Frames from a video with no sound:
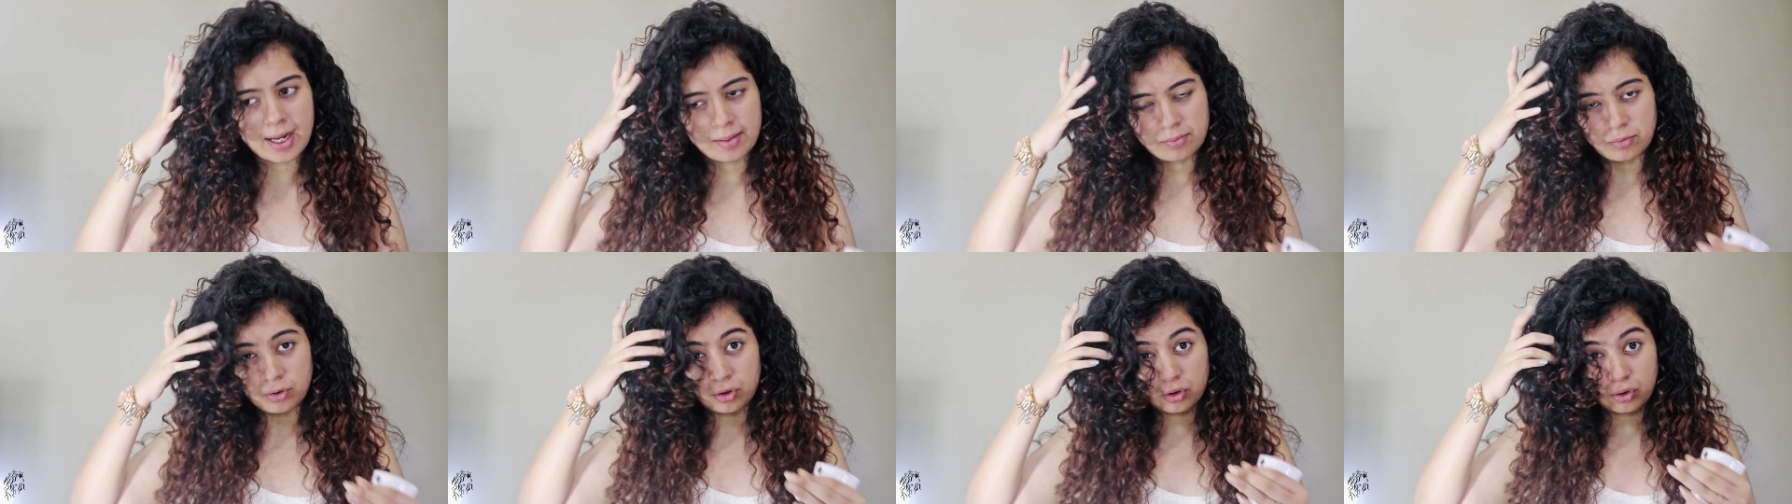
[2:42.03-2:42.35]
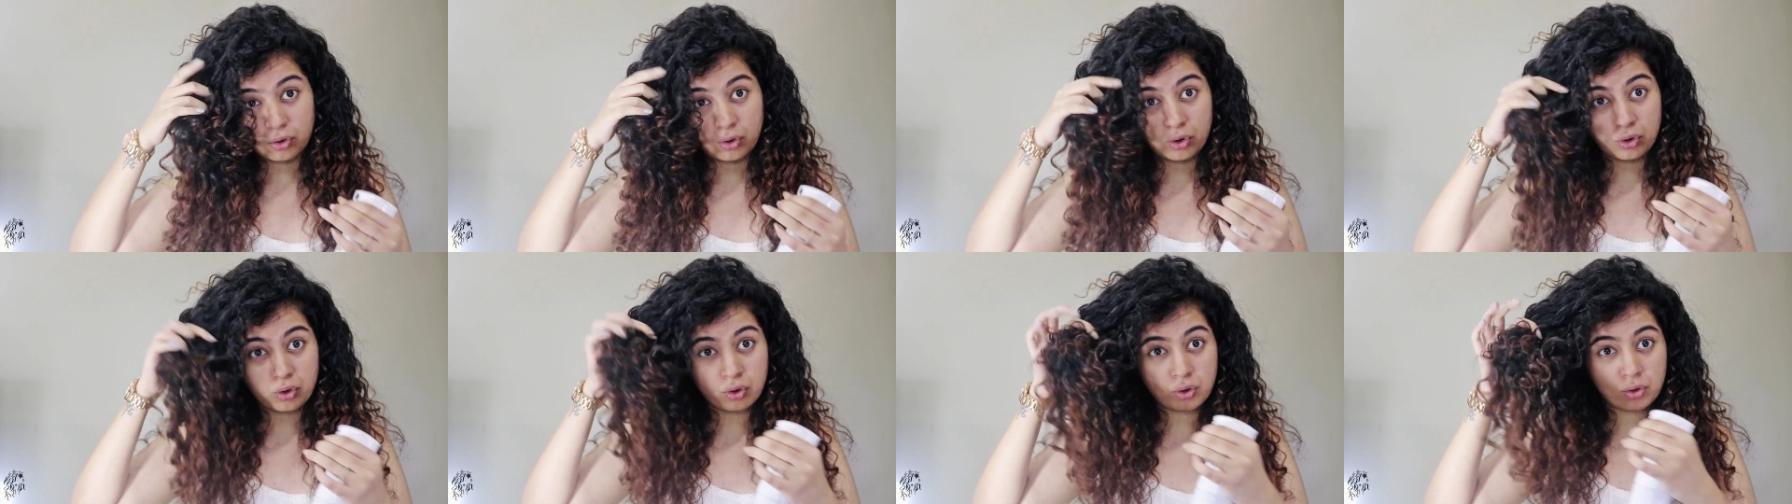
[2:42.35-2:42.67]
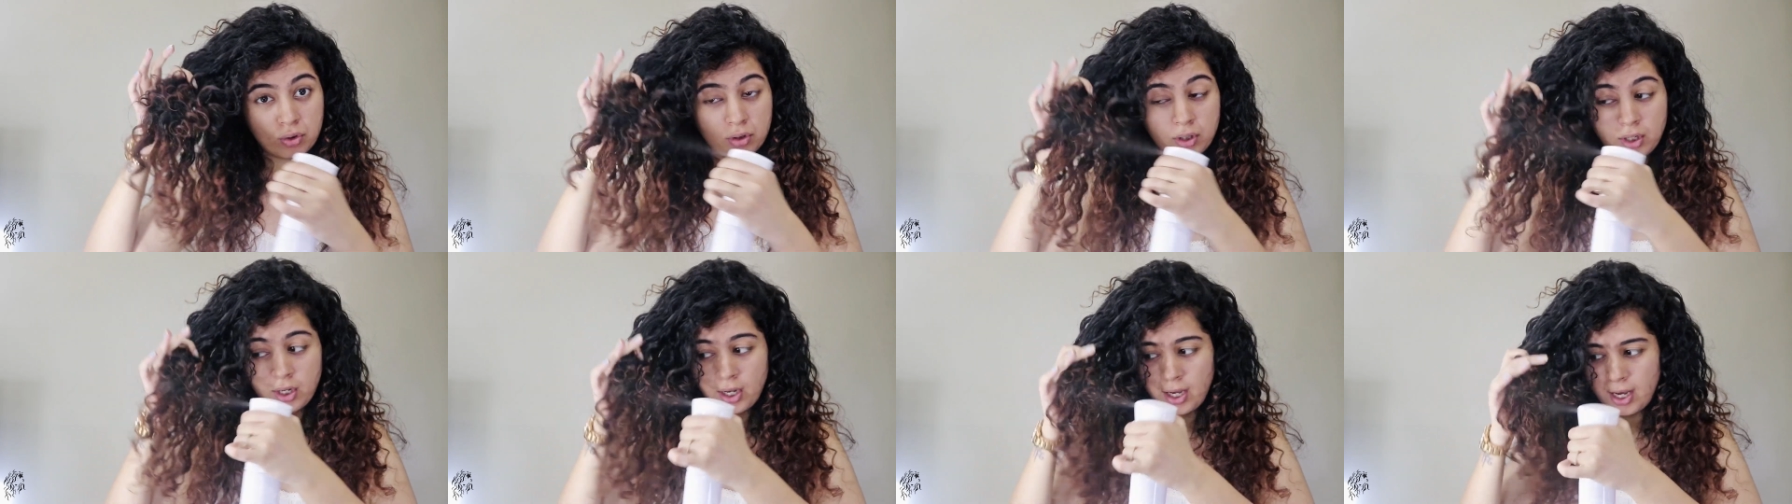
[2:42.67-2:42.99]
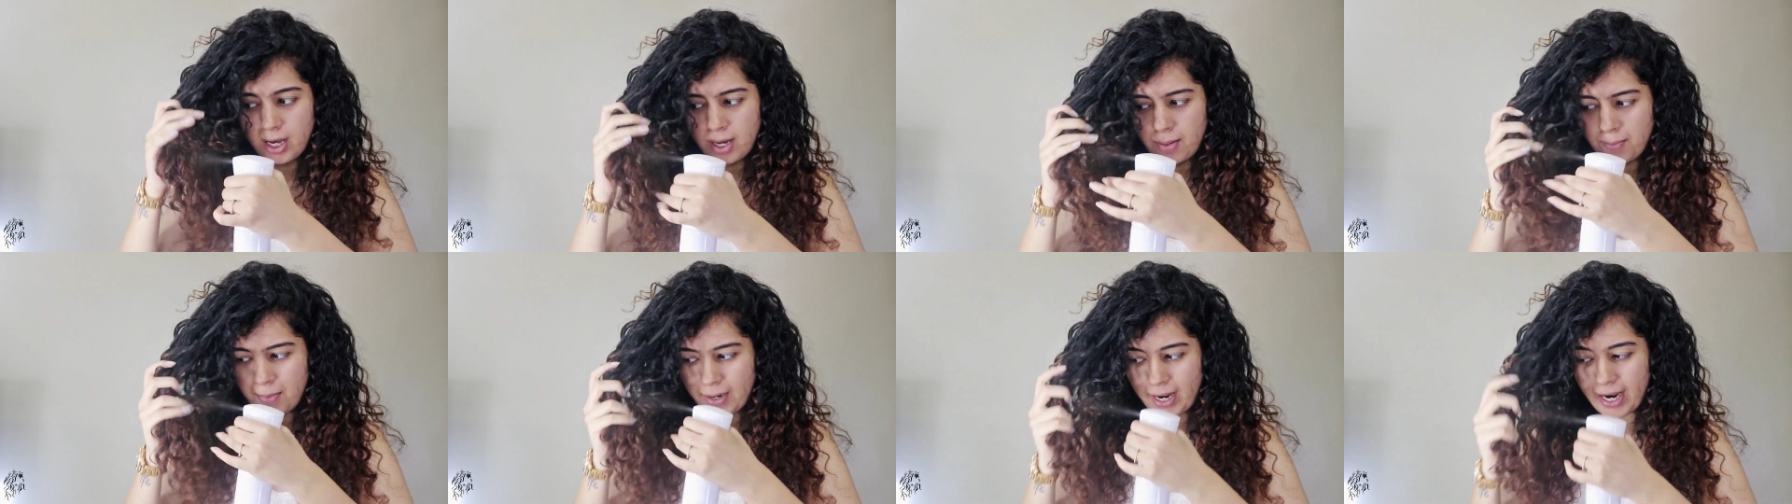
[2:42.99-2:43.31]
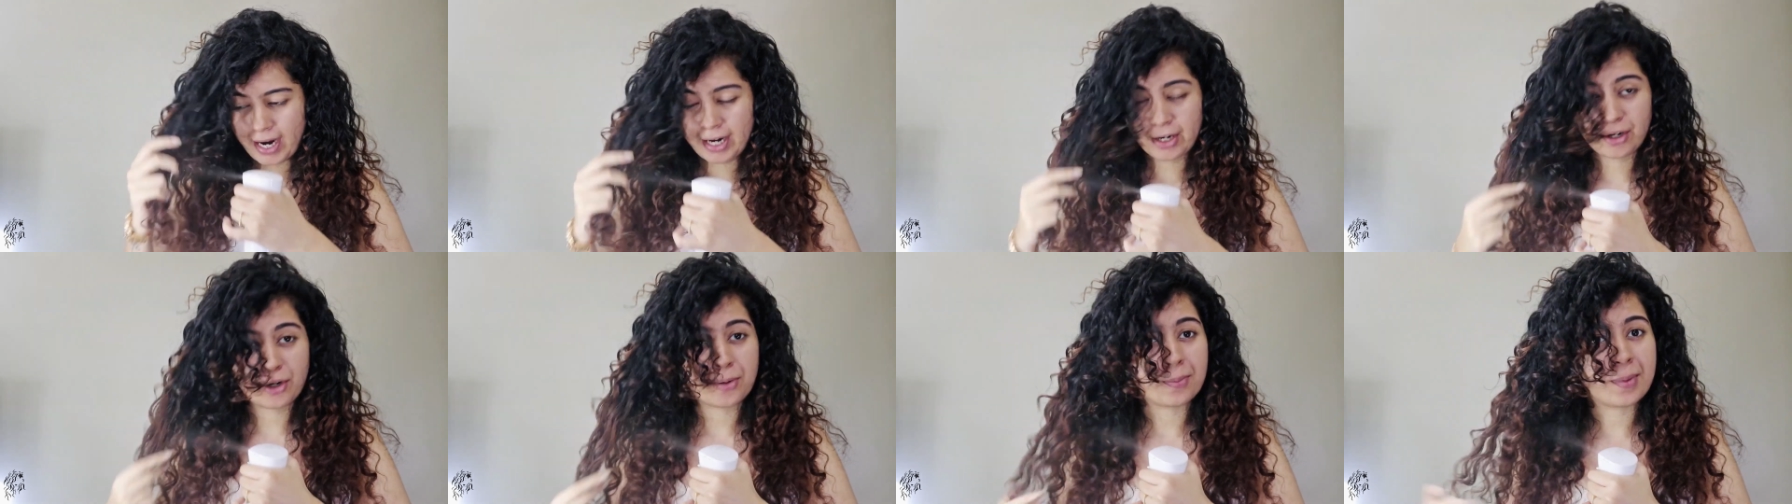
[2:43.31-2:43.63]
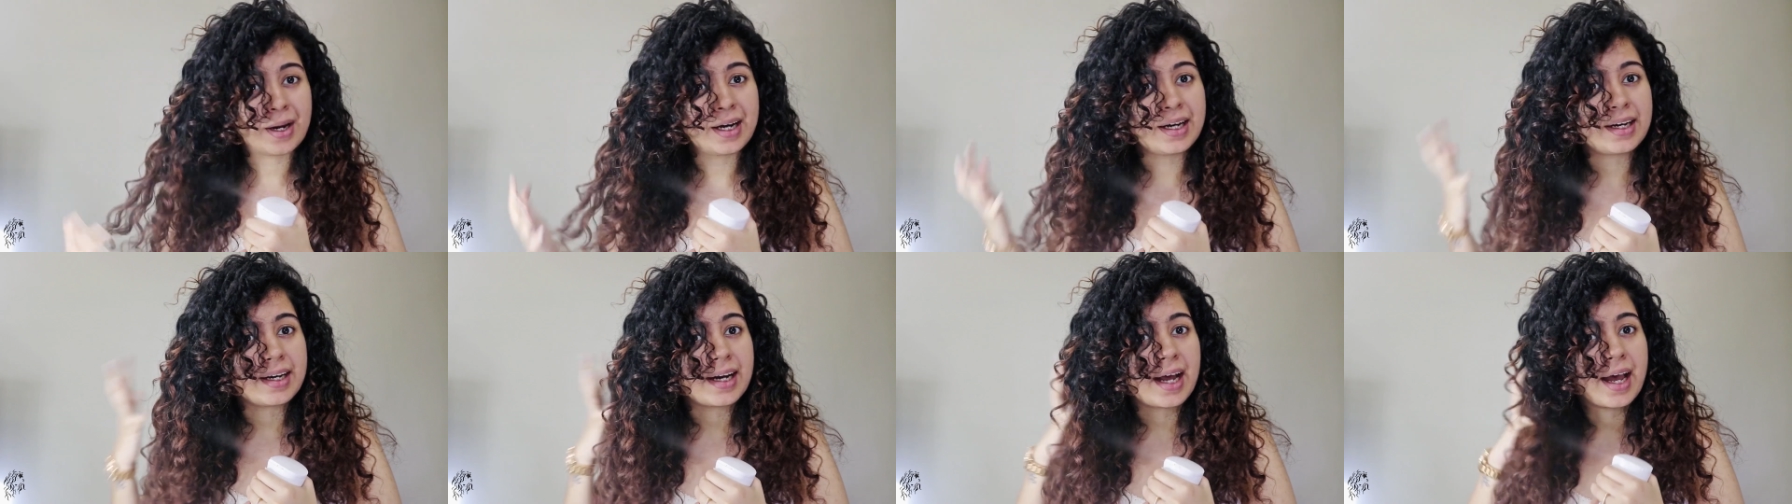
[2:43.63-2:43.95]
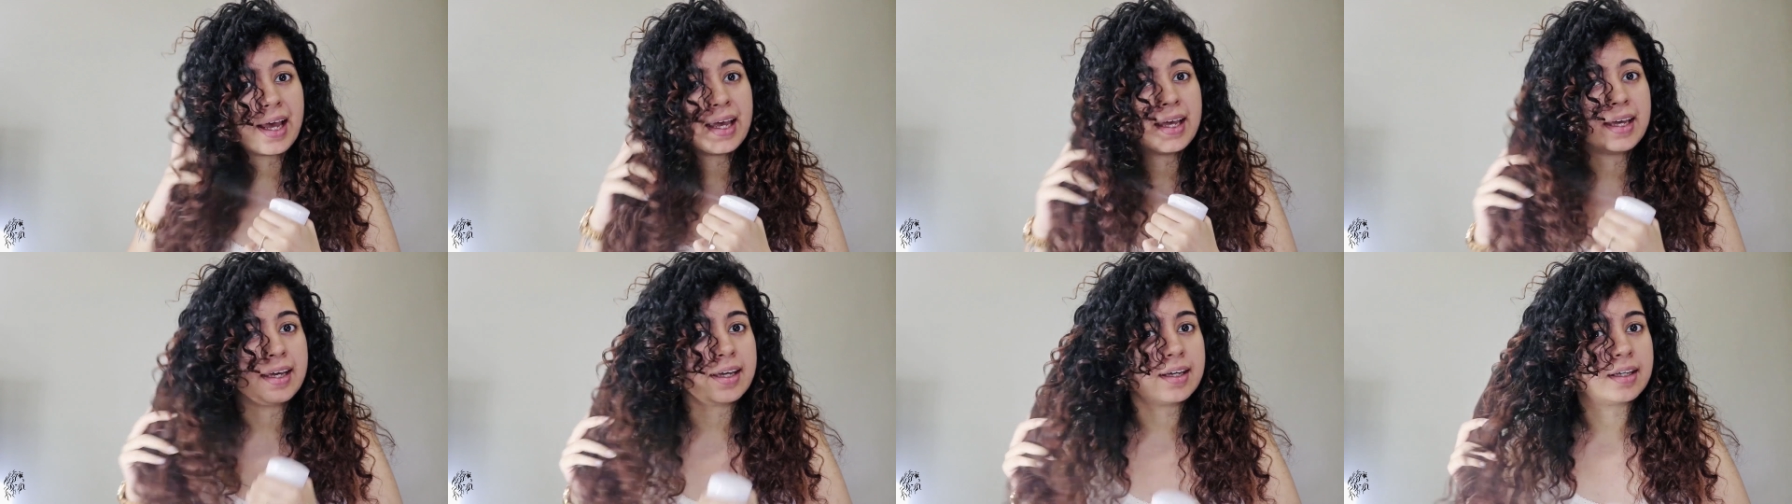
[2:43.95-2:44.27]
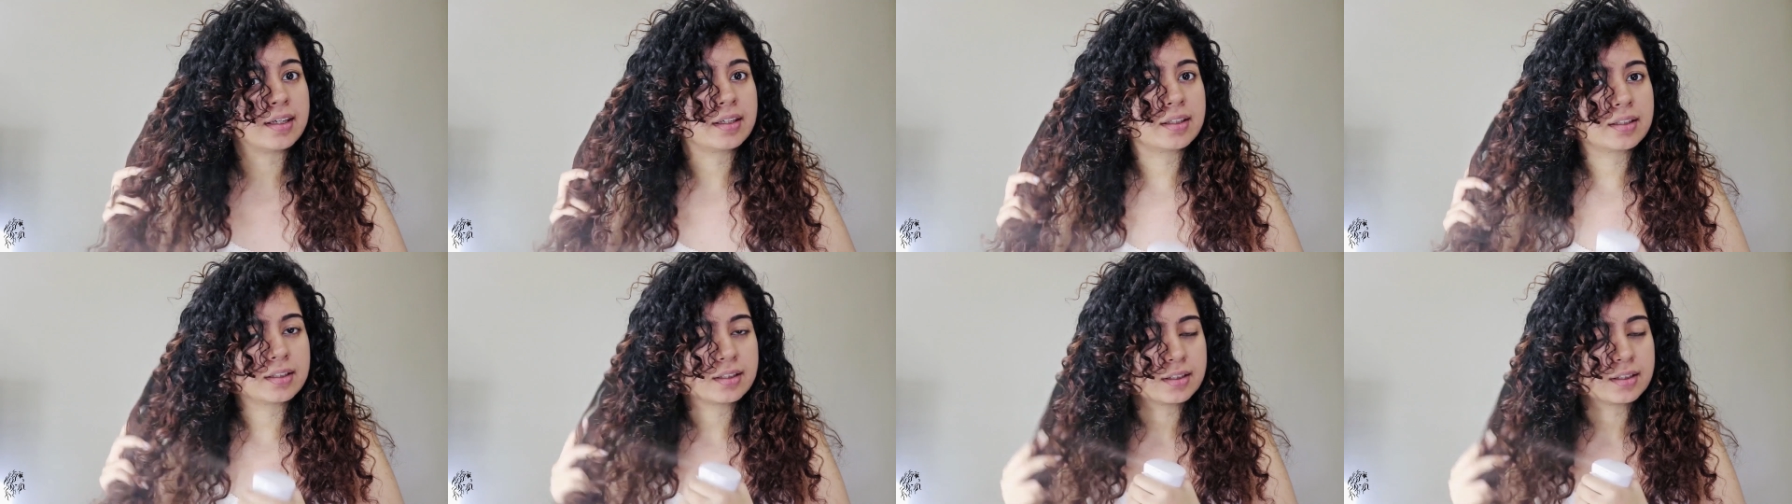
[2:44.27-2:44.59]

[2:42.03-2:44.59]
I'm just going to apply it on my dry hair.